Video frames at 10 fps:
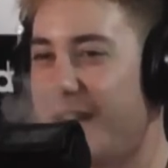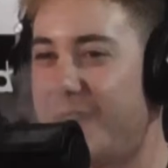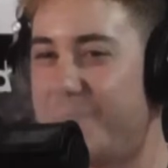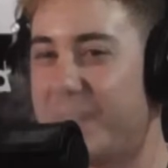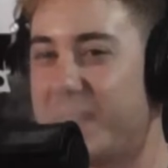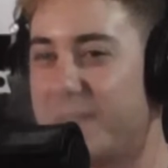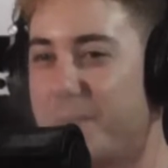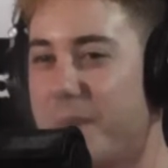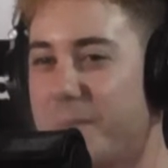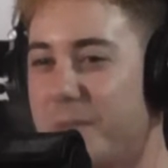I think
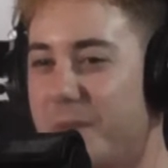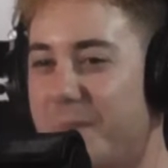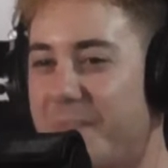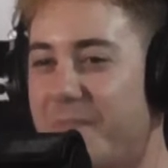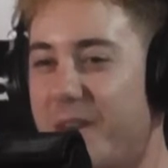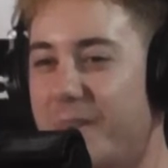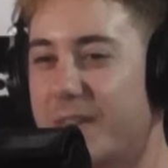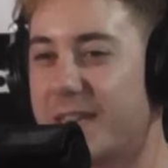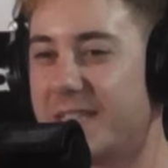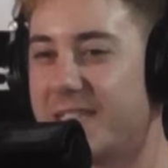probably one of my favorite
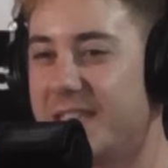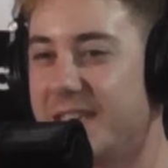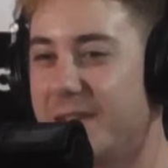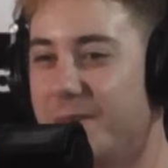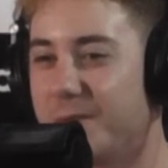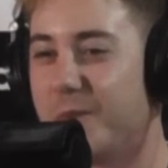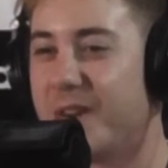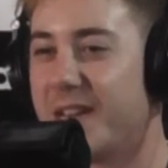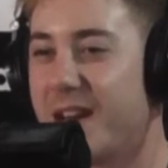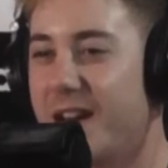things he did was when
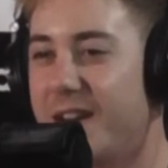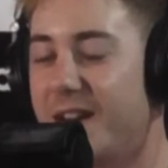he got